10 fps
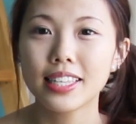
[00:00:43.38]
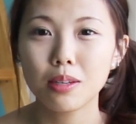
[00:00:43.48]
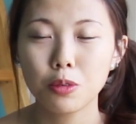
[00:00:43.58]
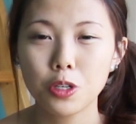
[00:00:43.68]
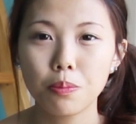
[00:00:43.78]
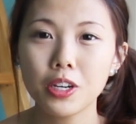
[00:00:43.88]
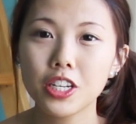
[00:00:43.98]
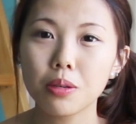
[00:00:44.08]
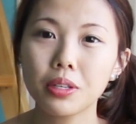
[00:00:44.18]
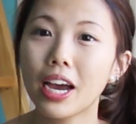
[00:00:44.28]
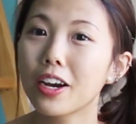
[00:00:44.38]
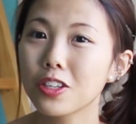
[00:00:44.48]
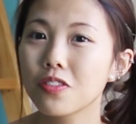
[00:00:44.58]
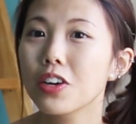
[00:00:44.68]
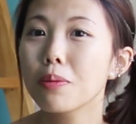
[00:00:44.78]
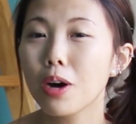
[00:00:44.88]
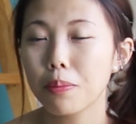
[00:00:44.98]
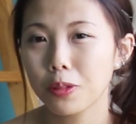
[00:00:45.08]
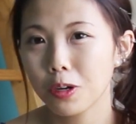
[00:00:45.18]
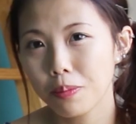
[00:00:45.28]
and similar to Bishops, Kannas are very
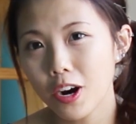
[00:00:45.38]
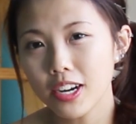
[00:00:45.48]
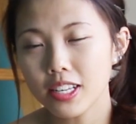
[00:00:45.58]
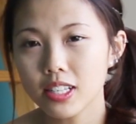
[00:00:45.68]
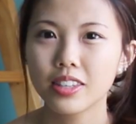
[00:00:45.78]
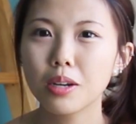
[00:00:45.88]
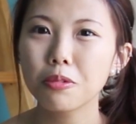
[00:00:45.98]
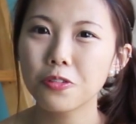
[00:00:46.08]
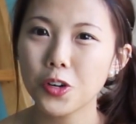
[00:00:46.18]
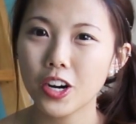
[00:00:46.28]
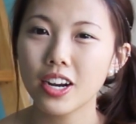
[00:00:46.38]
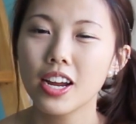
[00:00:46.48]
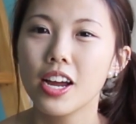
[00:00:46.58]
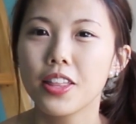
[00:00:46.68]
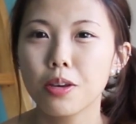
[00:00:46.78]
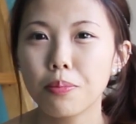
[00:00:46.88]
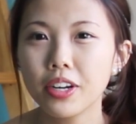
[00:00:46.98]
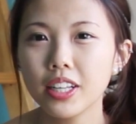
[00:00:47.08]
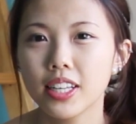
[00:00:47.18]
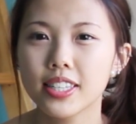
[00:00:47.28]
popular in parties. Number four. The
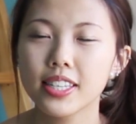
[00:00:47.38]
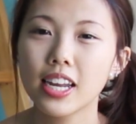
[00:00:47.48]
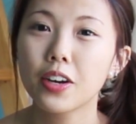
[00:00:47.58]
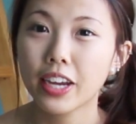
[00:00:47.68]
buddy list is now